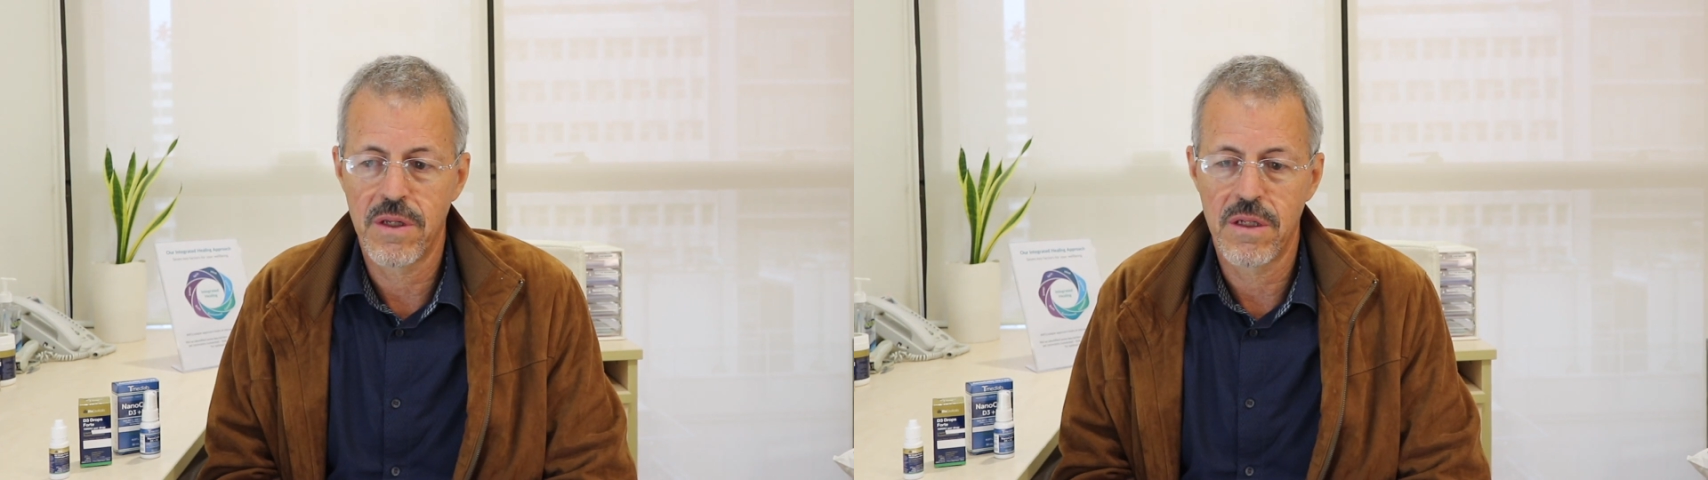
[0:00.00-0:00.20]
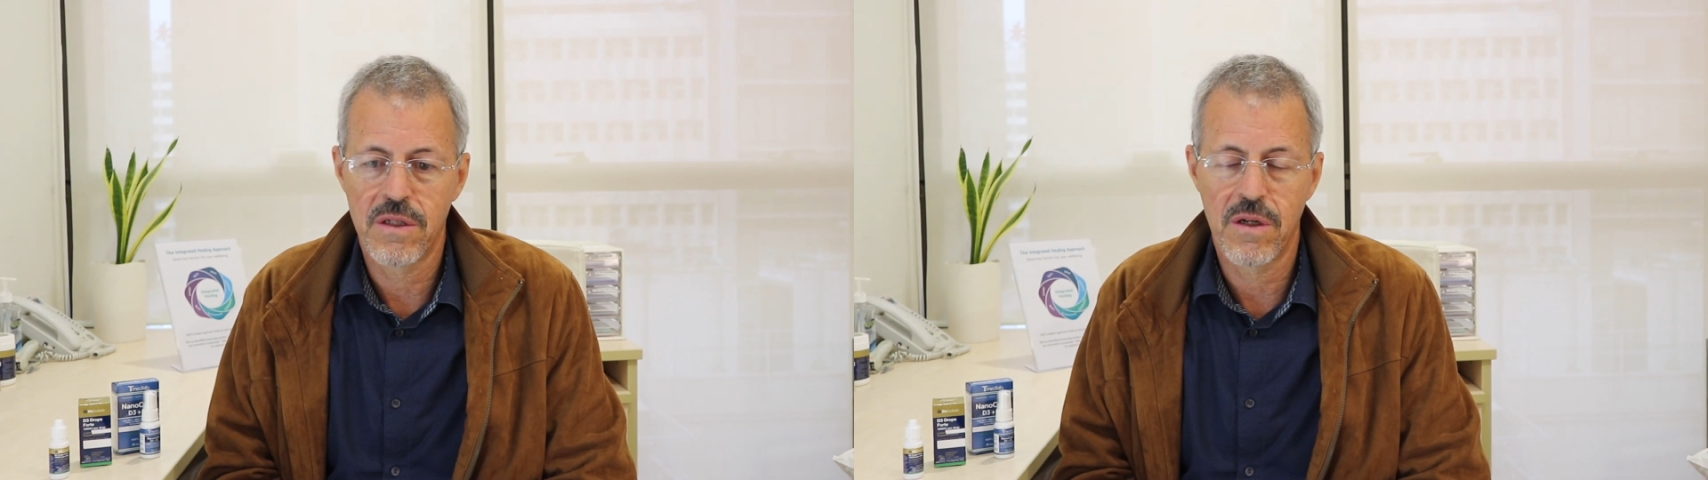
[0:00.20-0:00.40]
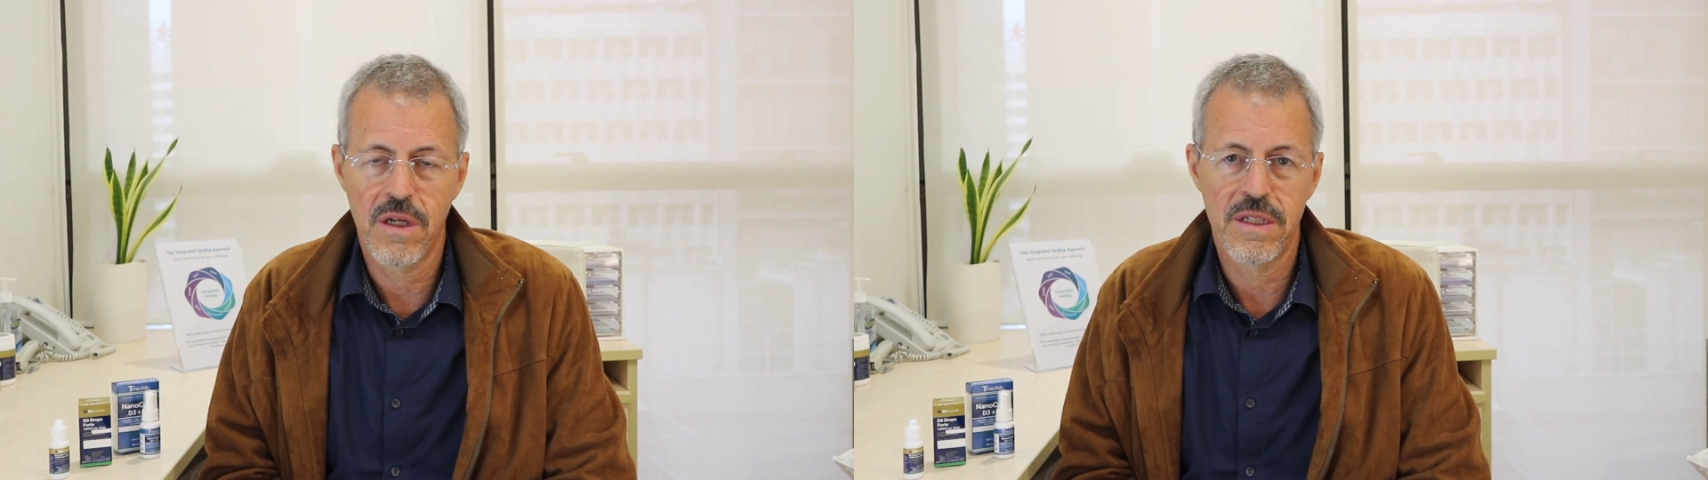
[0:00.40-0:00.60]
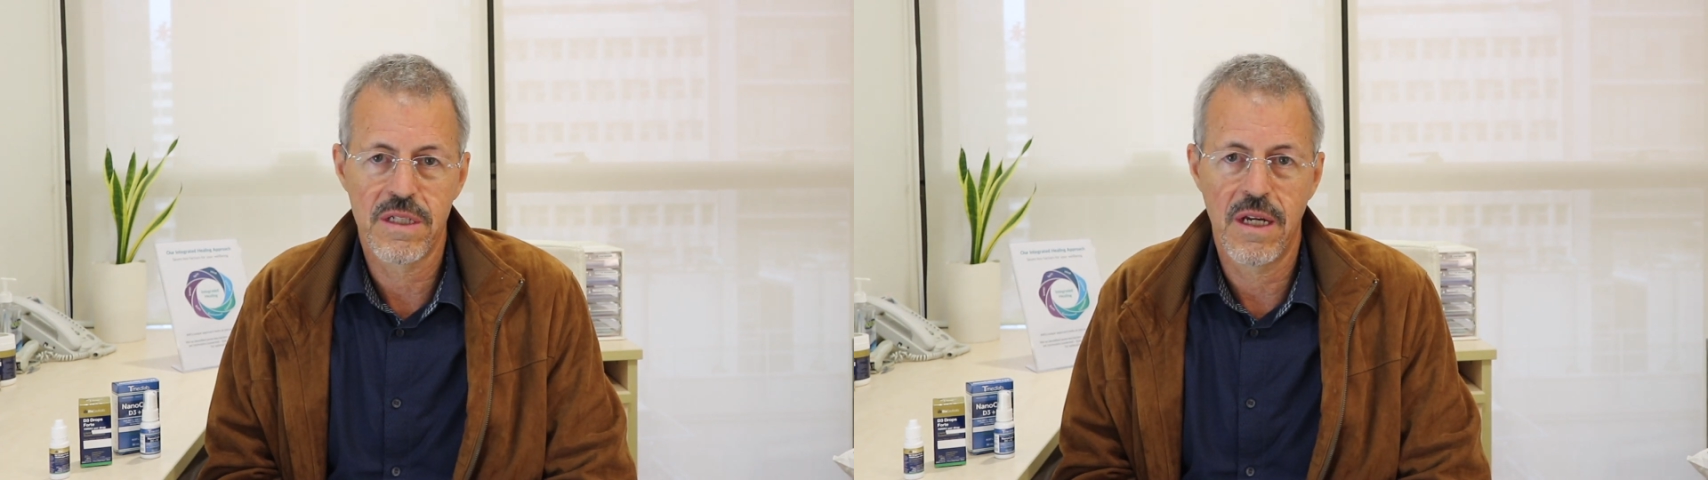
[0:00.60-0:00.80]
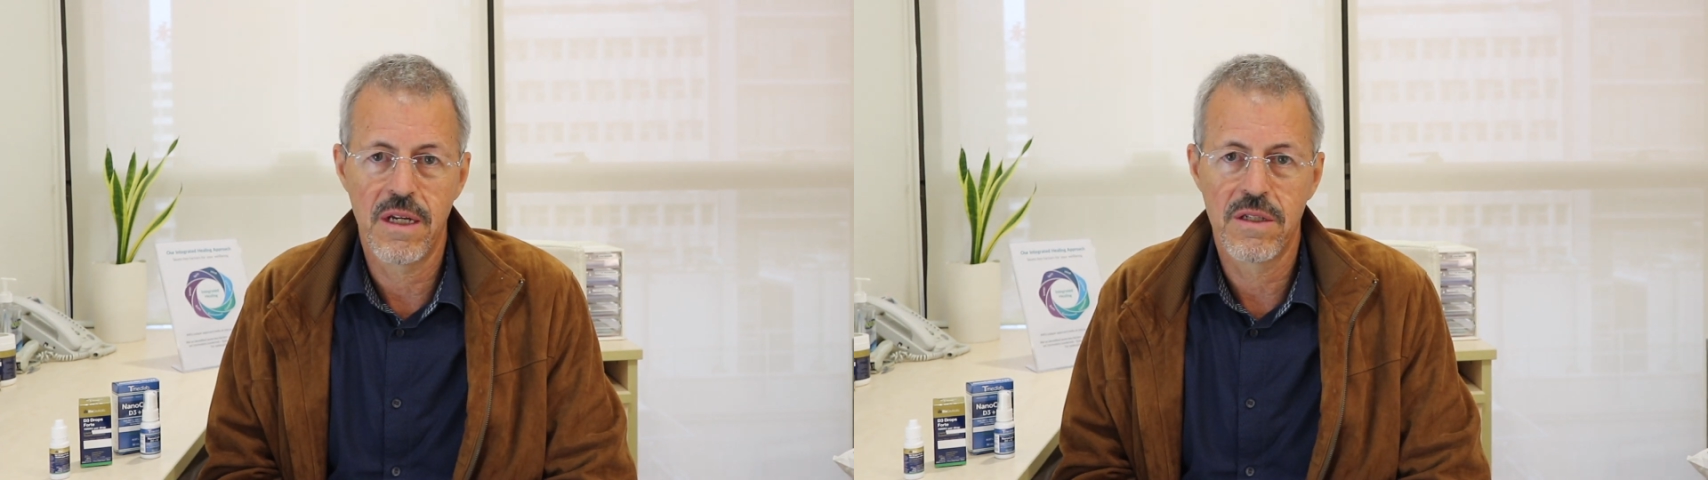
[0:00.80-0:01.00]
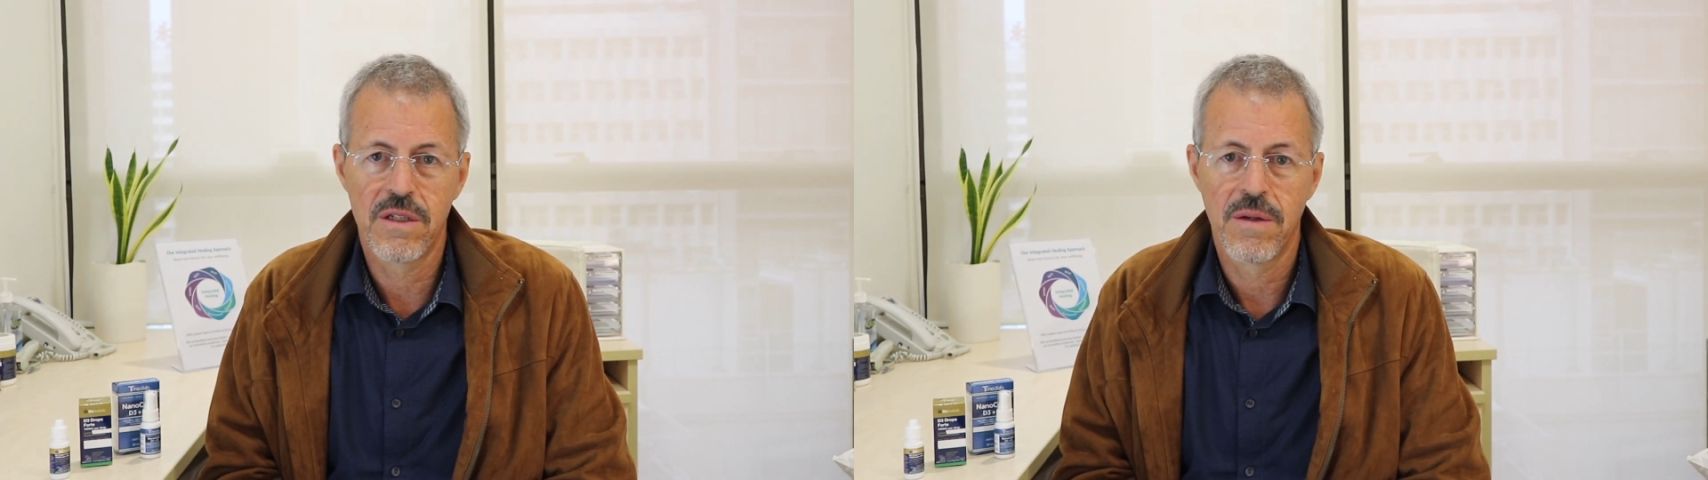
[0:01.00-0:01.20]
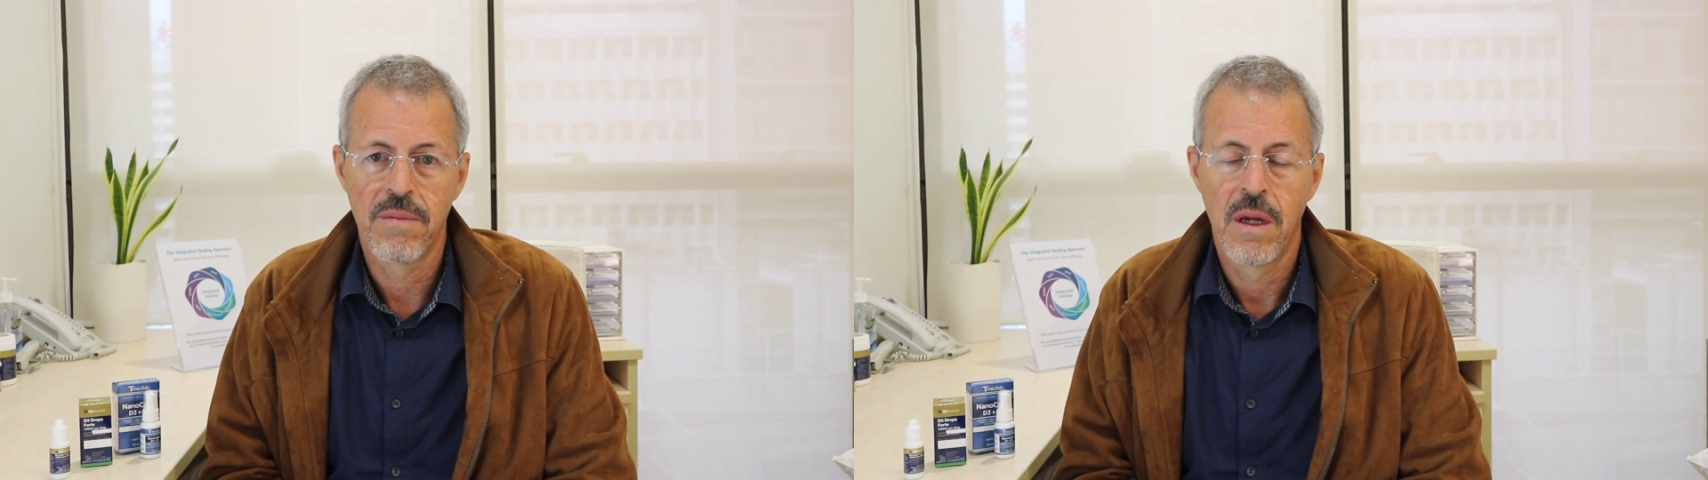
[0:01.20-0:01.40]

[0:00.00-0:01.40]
to the toddler stage.